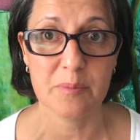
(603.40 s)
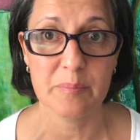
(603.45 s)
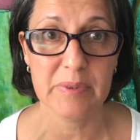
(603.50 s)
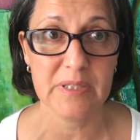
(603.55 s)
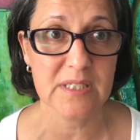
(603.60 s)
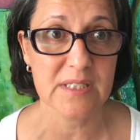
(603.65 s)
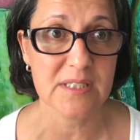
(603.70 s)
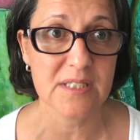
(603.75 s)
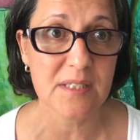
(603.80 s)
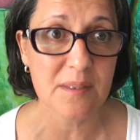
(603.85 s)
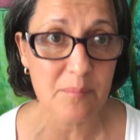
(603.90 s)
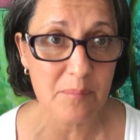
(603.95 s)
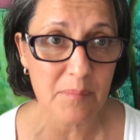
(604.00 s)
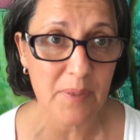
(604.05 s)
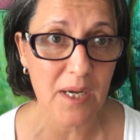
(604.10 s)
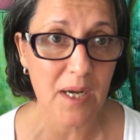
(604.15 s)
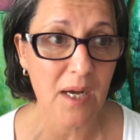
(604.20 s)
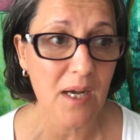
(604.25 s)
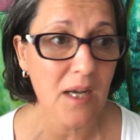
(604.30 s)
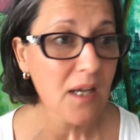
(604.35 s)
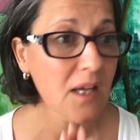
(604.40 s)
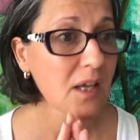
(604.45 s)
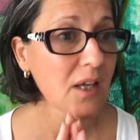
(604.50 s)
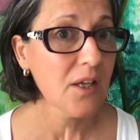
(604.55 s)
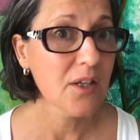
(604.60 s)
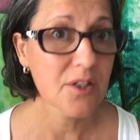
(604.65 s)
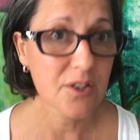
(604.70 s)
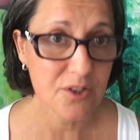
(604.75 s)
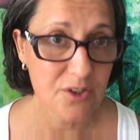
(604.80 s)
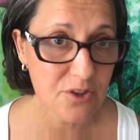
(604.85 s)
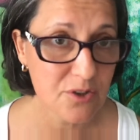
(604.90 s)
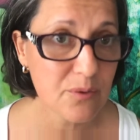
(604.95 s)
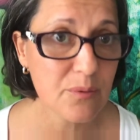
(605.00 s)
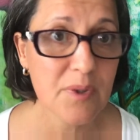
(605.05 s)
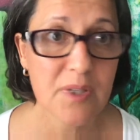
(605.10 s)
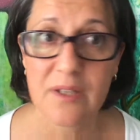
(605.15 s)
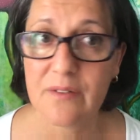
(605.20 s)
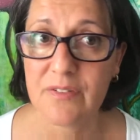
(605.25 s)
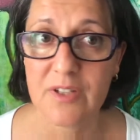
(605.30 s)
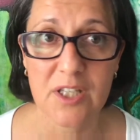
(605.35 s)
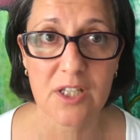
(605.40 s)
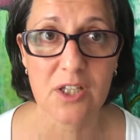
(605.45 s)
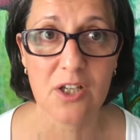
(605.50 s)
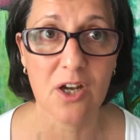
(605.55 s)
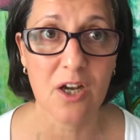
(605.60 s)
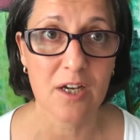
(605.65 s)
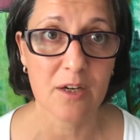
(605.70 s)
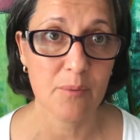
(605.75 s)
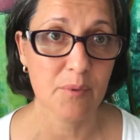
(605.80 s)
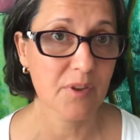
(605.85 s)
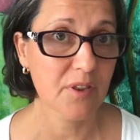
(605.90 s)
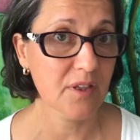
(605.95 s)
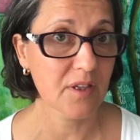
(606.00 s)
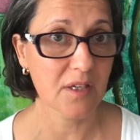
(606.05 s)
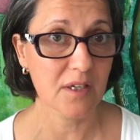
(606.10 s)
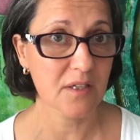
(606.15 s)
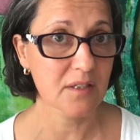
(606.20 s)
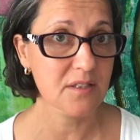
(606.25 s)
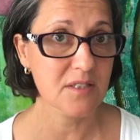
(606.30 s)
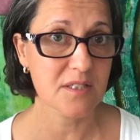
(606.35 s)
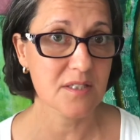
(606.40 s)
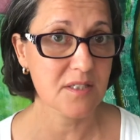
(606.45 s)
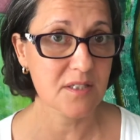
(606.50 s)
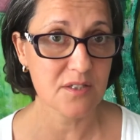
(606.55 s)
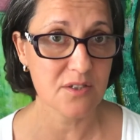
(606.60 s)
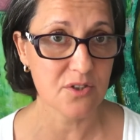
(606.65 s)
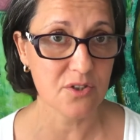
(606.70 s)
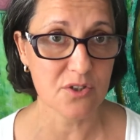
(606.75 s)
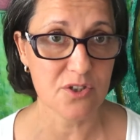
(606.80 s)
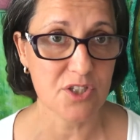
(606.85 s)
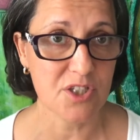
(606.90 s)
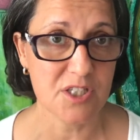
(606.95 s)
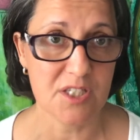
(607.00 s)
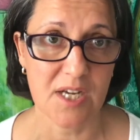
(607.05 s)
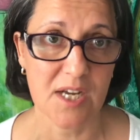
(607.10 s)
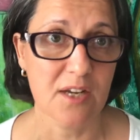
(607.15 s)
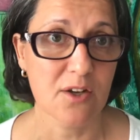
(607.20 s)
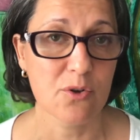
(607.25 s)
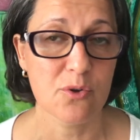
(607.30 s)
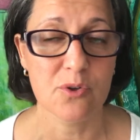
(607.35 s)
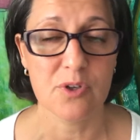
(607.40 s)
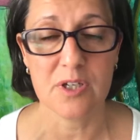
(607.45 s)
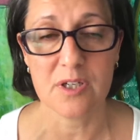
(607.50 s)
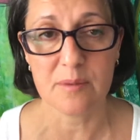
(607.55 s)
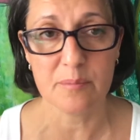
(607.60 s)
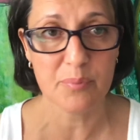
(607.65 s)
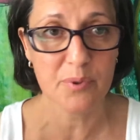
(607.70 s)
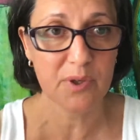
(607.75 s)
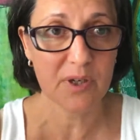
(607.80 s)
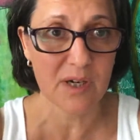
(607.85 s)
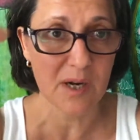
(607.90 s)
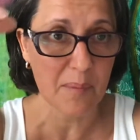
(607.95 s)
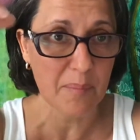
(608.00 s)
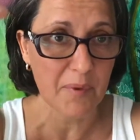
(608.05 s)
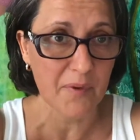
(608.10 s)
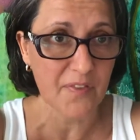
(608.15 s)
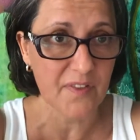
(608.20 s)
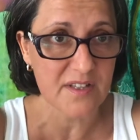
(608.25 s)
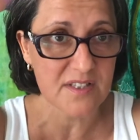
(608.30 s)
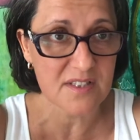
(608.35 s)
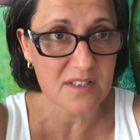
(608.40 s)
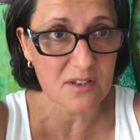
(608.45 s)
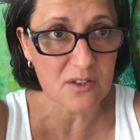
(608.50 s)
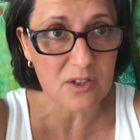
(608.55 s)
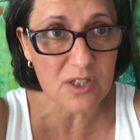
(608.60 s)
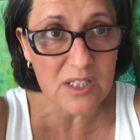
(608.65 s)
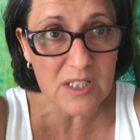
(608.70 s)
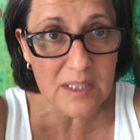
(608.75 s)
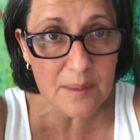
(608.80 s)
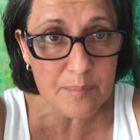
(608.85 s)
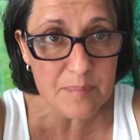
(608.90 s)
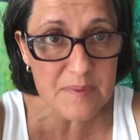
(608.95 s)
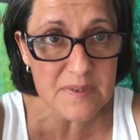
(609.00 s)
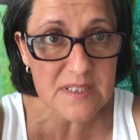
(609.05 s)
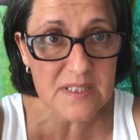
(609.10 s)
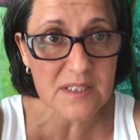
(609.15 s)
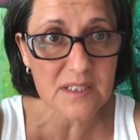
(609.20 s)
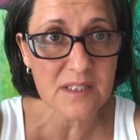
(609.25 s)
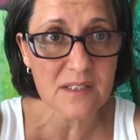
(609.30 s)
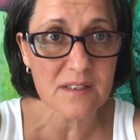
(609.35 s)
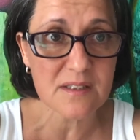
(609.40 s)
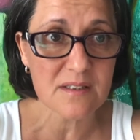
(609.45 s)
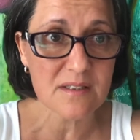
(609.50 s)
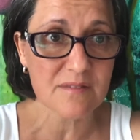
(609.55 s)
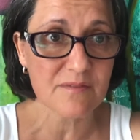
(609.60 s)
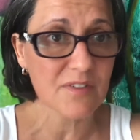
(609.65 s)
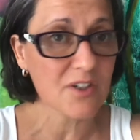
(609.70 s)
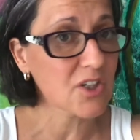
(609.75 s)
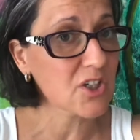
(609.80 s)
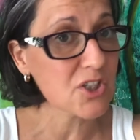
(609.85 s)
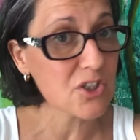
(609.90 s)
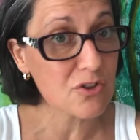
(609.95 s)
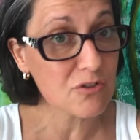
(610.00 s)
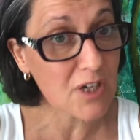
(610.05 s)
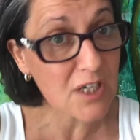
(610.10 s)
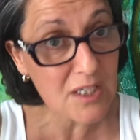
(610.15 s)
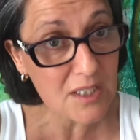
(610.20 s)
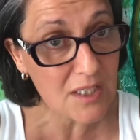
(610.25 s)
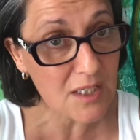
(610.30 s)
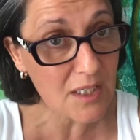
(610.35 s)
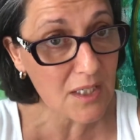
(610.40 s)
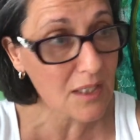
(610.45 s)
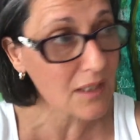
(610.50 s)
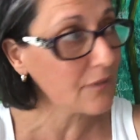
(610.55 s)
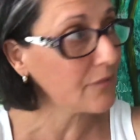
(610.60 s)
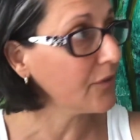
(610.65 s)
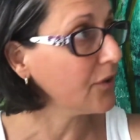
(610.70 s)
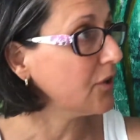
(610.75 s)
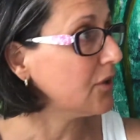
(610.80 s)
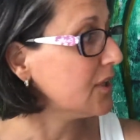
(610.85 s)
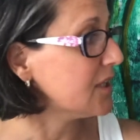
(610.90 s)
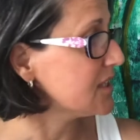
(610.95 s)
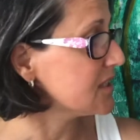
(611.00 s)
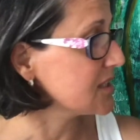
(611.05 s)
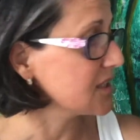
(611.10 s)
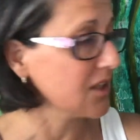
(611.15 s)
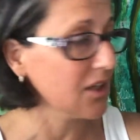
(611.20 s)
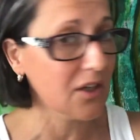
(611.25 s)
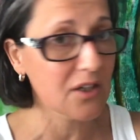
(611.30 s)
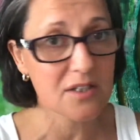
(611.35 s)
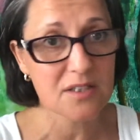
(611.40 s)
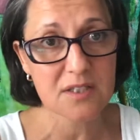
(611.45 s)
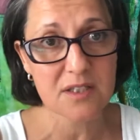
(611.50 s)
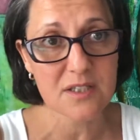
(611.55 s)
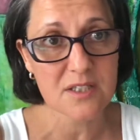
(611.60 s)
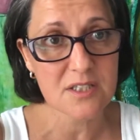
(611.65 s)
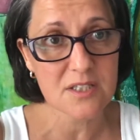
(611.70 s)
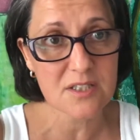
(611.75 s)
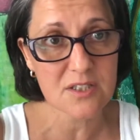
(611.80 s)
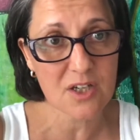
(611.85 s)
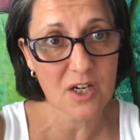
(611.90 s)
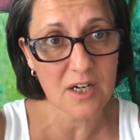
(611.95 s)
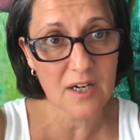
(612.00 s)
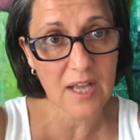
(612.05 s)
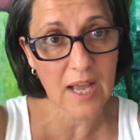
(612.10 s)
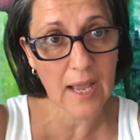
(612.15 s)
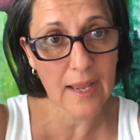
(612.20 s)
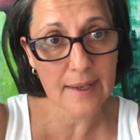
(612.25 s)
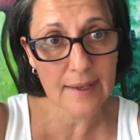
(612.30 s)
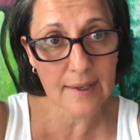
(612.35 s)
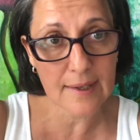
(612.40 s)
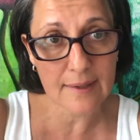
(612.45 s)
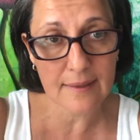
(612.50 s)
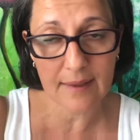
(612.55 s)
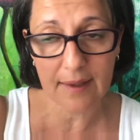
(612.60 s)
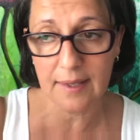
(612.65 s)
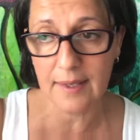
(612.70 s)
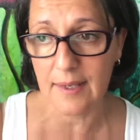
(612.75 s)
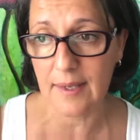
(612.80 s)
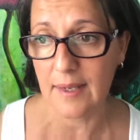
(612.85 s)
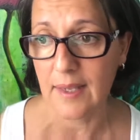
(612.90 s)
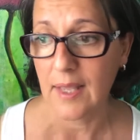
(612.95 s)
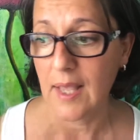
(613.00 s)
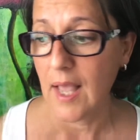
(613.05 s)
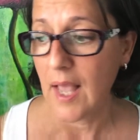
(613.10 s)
a bit of timber, do whatever you like with it, just to suit your decor. You can put it up on those little clips that's very trendy a few years ago, so it's just kind of hanging there.